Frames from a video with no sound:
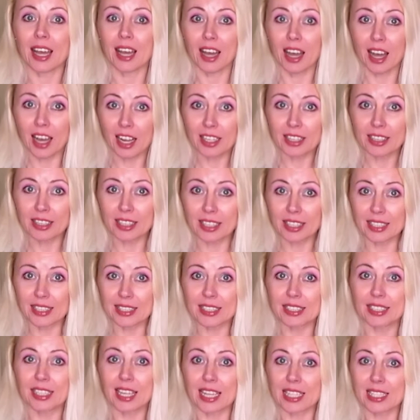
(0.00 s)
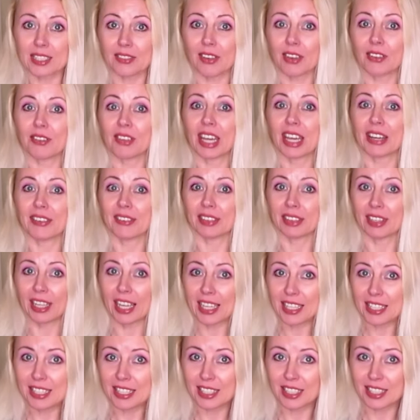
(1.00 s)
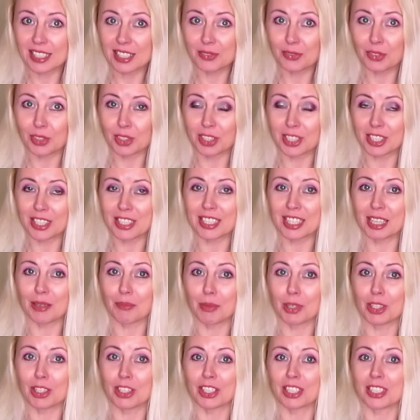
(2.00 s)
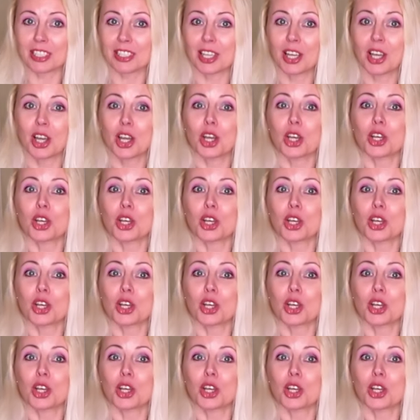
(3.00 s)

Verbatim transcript: artist that's why we have a license for these images